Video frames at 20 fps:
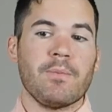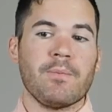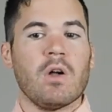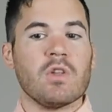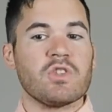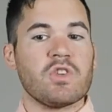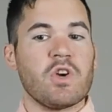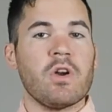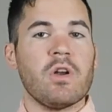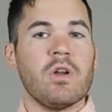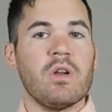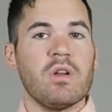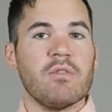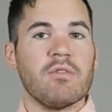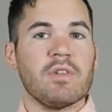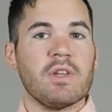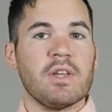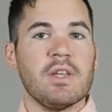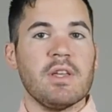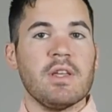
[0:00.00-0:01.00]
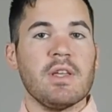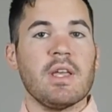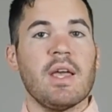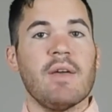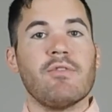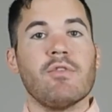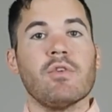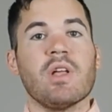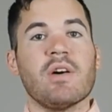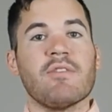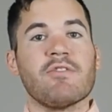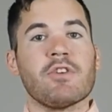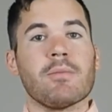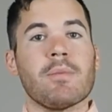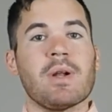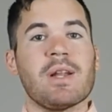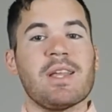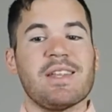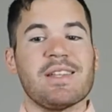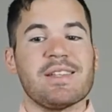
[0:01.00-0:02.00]
Alternatively, if you left your
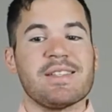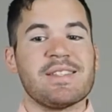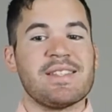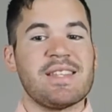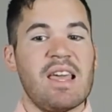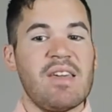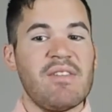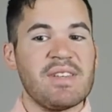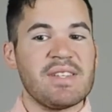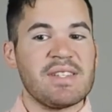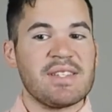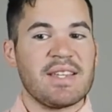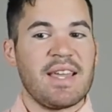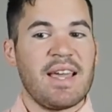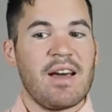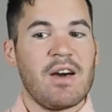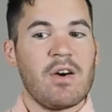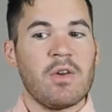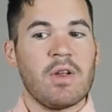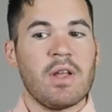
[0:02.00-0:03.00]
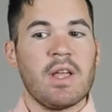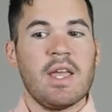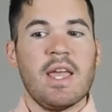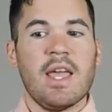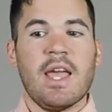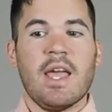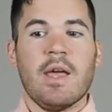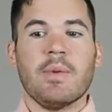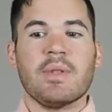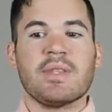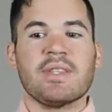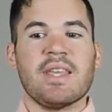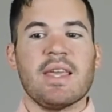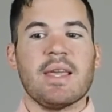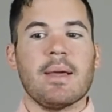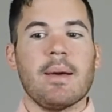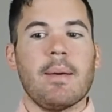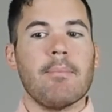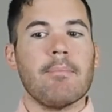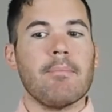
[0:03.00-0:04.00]
money in a savings account, it would
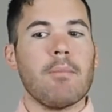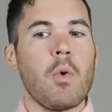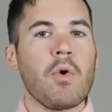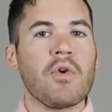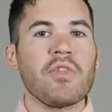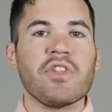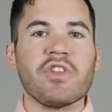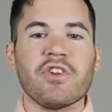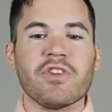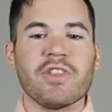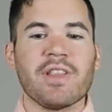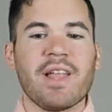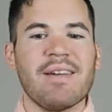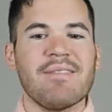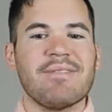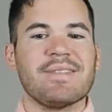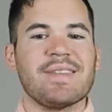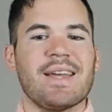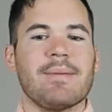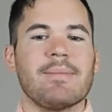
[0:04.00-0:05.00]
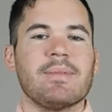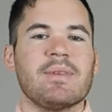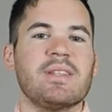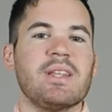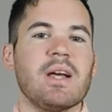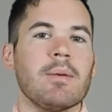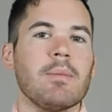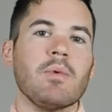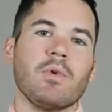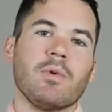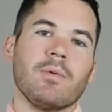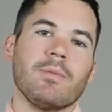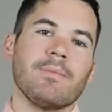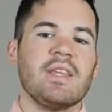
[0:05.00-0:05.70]
take more than your lifetime to double.